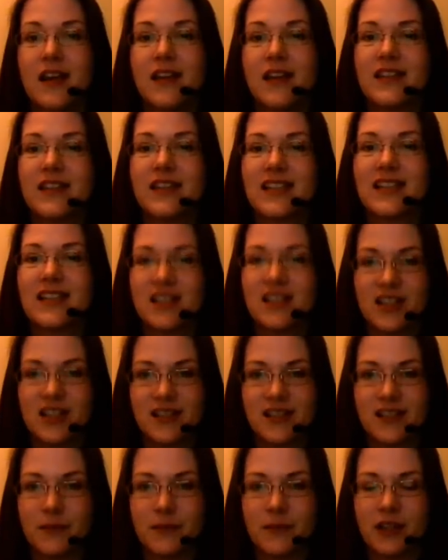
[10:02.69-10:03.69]
There's actually
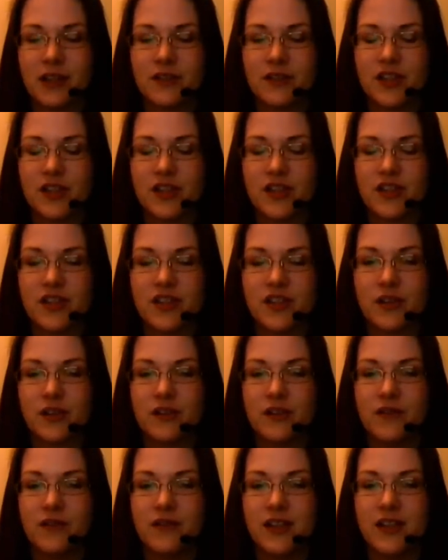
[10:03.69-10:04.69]
something else. I just got
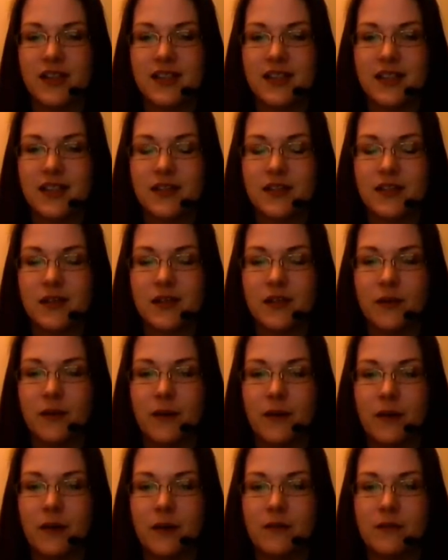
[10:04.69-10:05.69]
invited into
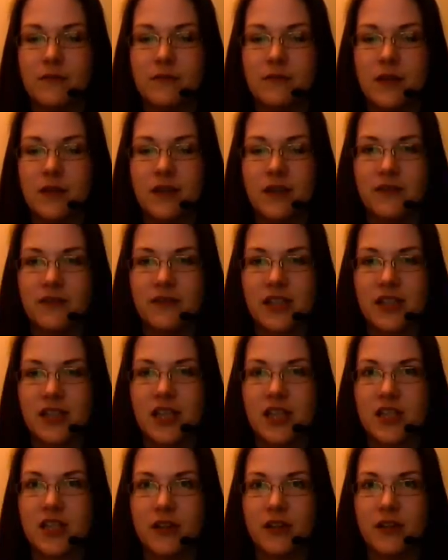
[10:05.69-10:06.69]
an
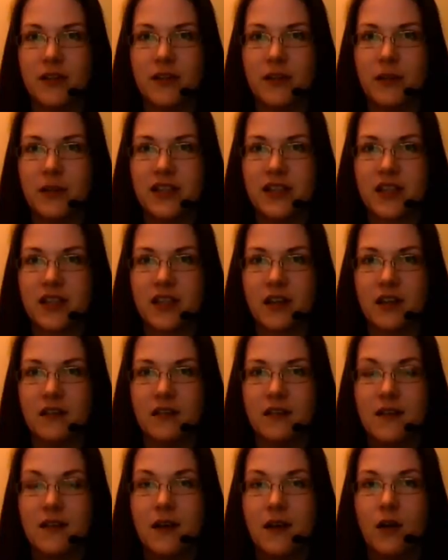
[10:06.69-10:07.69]
invitation only beta
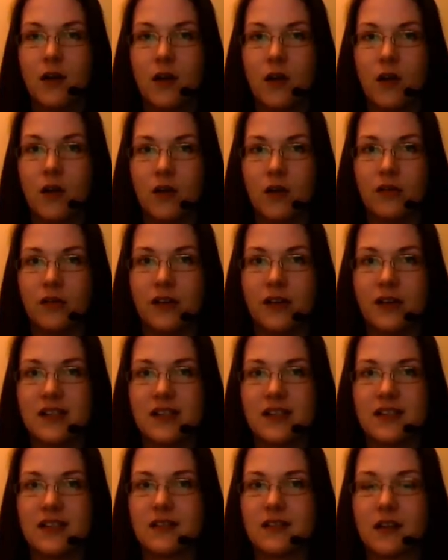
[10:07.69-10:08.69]
on. Is
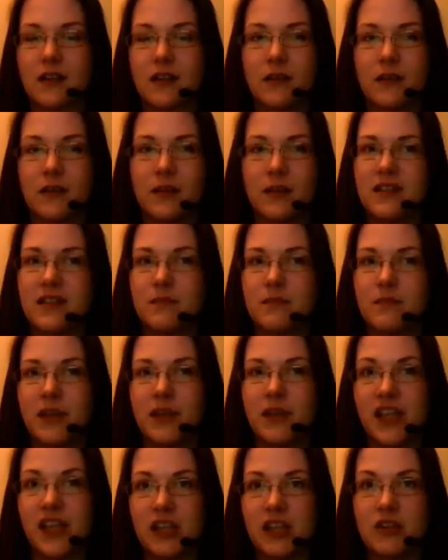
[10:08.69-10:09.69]
this going to be this
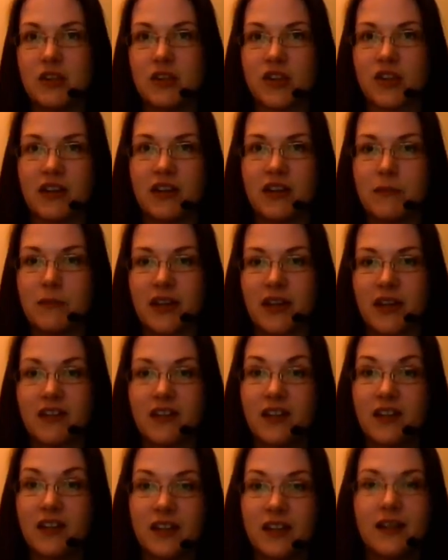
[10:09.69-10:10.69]
big, huge, great, big
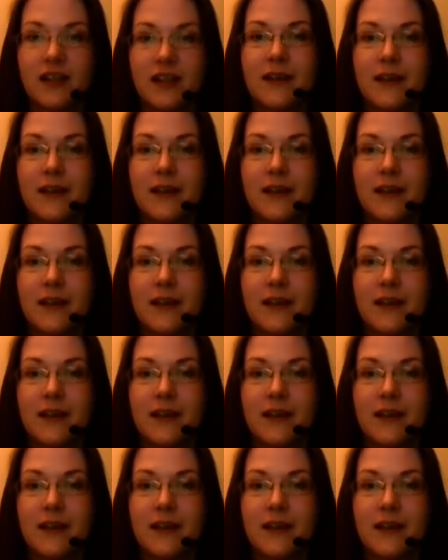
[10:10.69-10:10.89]
thing?